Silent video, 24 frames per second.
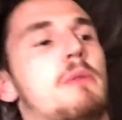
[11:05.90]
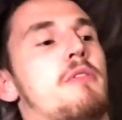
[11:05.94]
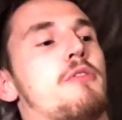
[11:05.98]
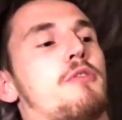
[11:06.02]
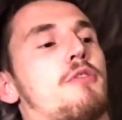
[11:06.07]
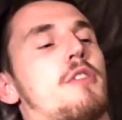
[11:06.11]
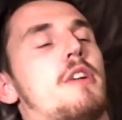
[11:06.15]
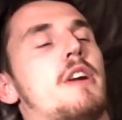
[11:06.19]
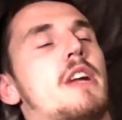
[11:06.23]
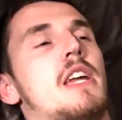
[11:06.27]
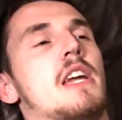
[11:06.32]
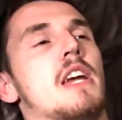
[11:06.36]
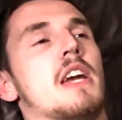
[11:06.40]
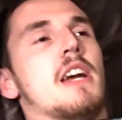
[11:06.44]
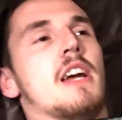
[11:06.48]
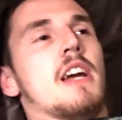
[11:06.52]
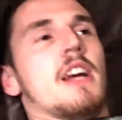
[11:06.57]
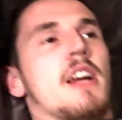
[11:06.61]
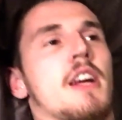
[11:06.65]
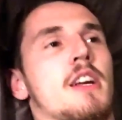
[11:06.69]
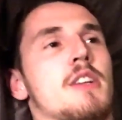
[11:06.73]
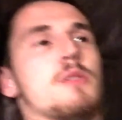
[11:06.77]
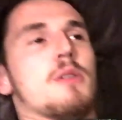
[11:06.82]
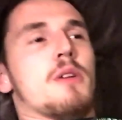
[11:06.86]
free.
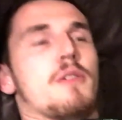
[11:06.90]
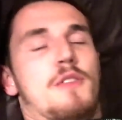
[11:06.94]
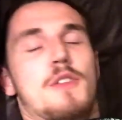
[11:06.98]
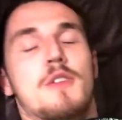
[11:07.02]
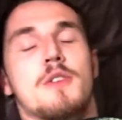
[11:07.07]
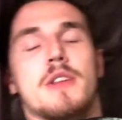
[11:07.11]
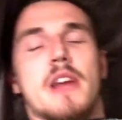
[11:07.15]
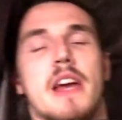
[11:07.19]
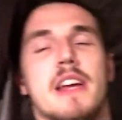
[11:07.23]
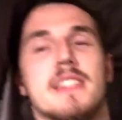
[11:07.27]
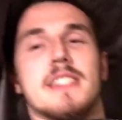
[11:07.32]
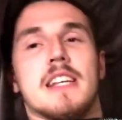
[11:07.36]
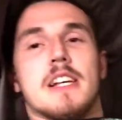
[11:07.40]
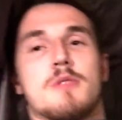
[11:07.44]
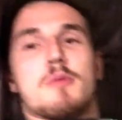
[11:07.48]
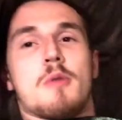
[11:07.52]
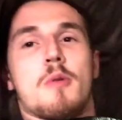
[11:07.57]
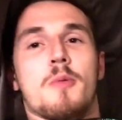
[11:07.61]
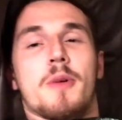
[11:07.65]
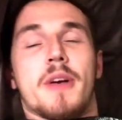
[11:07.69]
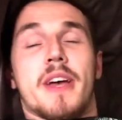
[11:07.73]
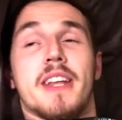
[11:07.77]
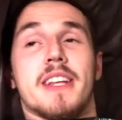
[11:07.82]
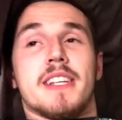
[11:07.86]
So in a few days, that's when
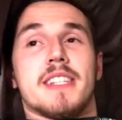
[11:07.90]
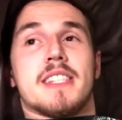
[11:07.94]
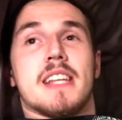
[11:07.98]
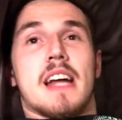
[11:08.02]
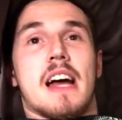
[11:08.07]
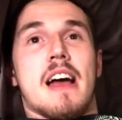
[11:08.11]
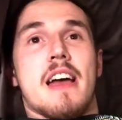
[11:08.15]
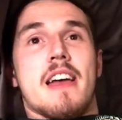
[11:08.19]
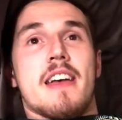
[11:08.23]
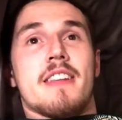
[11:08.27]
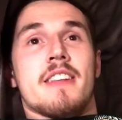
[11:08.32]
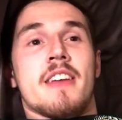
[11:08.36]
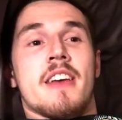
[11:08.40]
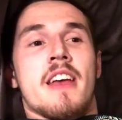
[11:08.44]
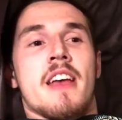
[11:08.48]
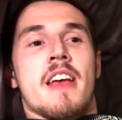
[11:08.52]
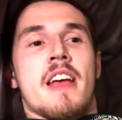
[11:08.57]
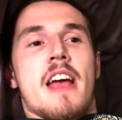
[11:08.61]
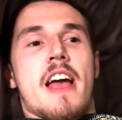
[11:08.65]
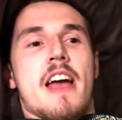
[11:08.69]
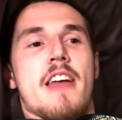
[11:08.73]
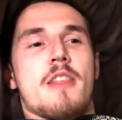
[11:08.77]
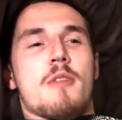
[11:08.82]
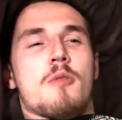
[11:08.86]
we'll get it started,
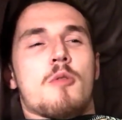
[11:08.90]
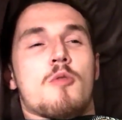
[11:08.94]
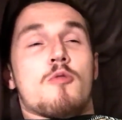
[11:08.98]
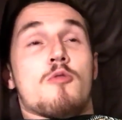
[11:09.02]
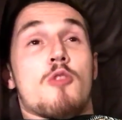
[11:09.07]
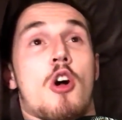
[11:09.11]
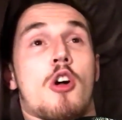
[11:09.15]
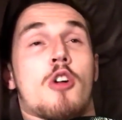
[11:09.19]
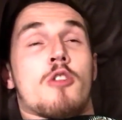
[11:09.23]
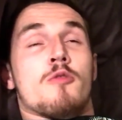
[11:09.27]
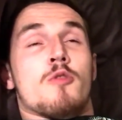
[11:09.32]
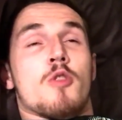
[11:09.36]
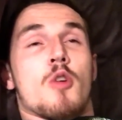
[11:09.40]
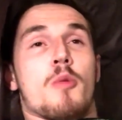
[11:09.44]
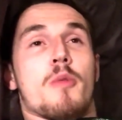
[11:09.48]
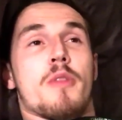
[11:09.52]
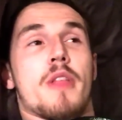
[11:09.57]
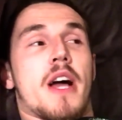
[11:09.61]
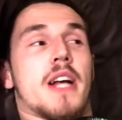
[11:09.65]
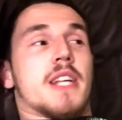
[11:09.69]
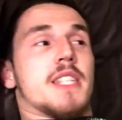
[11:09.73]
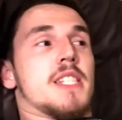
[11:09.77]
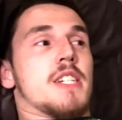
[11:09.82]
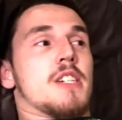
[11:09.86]
and then we'll rock and roll with
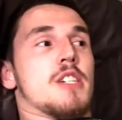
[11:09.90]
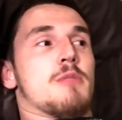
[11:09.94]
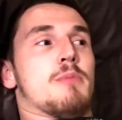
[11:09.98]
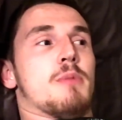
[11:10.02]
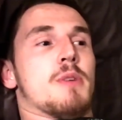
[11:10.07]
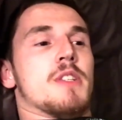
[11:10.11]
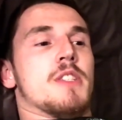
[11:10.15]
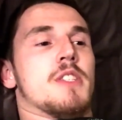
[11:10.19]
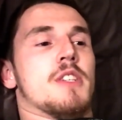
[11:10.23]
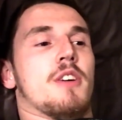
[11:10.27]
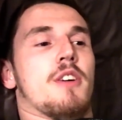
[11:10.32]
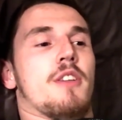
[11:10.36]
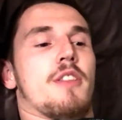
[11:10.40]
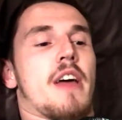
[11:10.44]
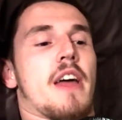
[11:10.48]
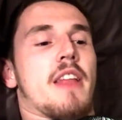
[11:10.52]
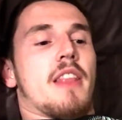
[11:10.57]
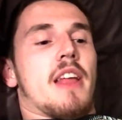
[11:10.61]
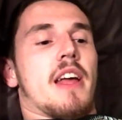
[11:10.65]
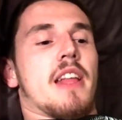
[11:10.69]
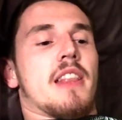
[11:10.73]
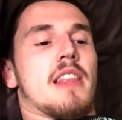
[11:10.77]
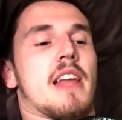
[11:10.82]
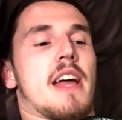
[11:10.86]
that series. But until then,
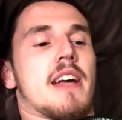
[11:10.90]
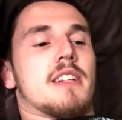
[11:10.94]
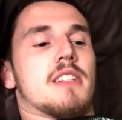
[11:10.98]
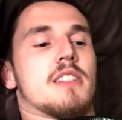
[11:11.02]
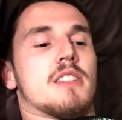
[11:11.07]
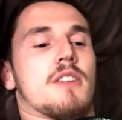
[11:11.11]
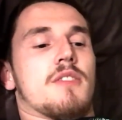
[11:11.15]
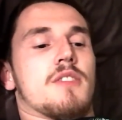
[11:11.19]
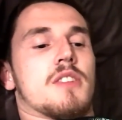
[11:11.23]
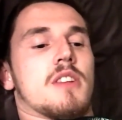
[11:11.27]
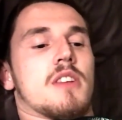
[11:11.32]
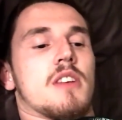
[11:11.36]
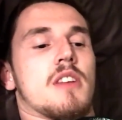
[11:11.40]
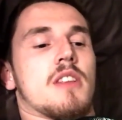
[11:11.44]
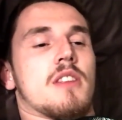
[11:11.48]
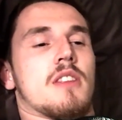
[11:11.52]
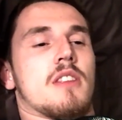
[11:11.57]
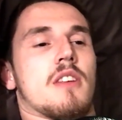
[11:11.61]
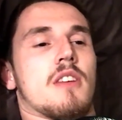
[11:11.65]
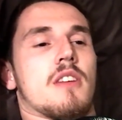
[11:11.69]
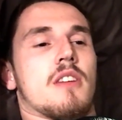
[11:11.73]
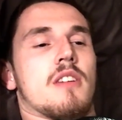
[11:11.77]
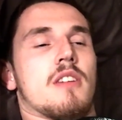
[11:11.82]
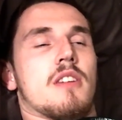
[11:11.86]
like, Lex is obviously in
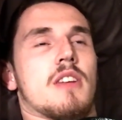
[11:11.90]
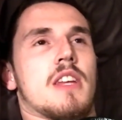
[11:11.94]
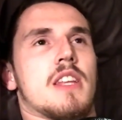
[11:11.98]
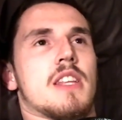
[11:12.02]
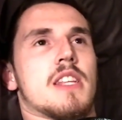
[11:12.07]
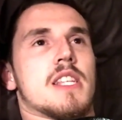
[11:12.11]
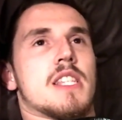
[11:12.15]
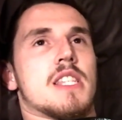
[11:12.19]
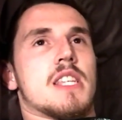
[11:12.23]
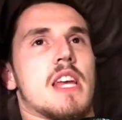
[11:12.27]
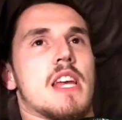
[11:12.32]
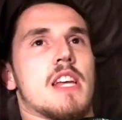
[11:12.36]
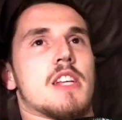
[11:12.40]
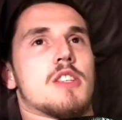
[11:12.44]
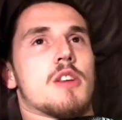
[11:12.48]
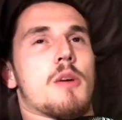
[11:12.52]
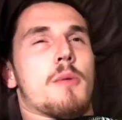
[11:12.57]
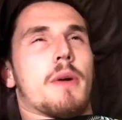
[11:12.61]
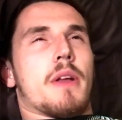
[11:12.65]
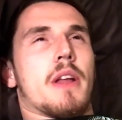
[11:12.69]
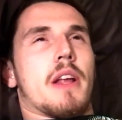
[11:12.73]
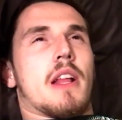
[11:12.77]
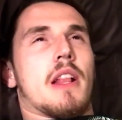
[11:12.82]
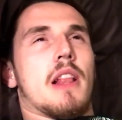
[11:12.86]
the in the city, so
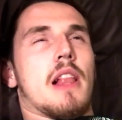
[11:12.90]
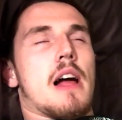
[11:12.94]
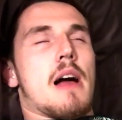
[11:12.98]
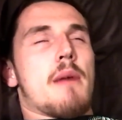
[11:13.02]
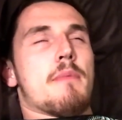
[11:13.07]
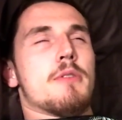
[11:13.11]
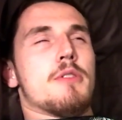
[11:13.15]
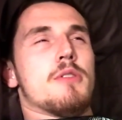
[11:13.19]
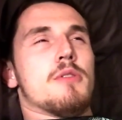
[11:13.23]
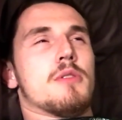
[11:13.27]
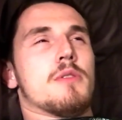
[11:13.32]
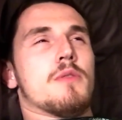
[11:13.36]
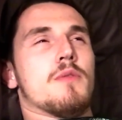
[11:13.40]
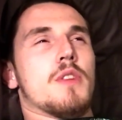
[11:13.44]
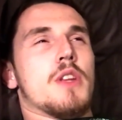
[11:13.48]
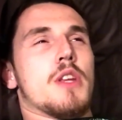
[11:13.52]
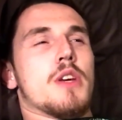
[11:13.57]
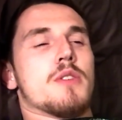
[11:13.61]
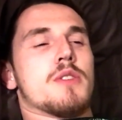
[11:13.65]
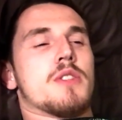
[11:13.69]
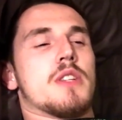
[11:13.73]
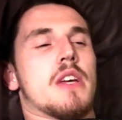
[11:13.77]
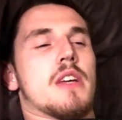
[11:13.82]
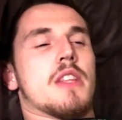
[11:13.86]
we're gonna collab and do some
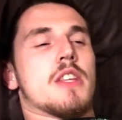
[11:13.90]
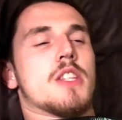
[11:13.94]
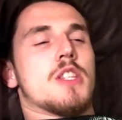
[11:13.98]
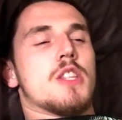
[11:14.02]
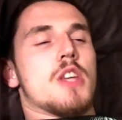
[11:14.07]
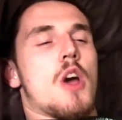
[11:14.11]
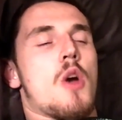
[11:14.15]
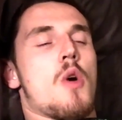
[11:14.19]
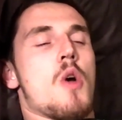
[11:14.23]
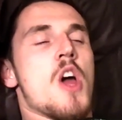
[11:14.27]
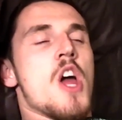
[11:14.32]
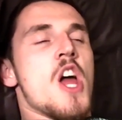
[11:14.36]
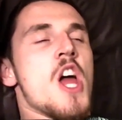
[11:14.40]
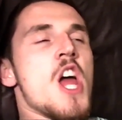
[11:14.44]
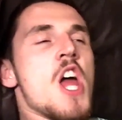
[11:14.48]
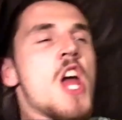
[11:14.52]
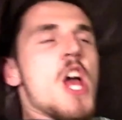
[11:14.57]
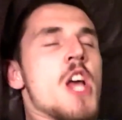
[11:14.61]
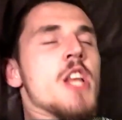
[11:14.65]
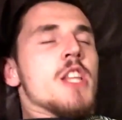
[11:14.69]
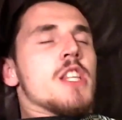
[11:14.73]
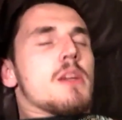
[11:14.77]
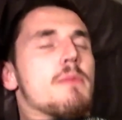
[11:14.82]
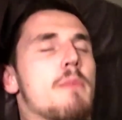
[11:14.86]
videos together. So
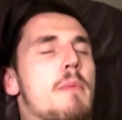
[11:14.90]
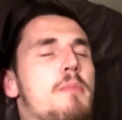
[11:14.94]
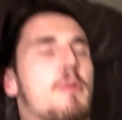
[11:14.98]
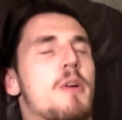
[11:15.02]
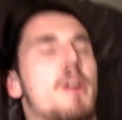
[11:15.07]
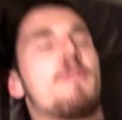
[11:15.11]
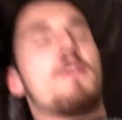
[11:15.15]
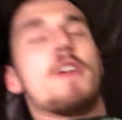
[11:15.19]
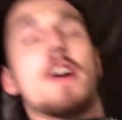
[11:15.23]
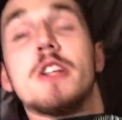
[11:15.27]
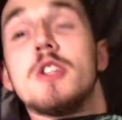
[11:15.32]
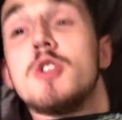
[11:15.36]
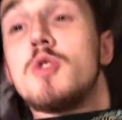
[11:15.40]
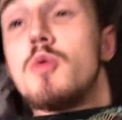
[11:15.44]
it's gonna be pretty fucking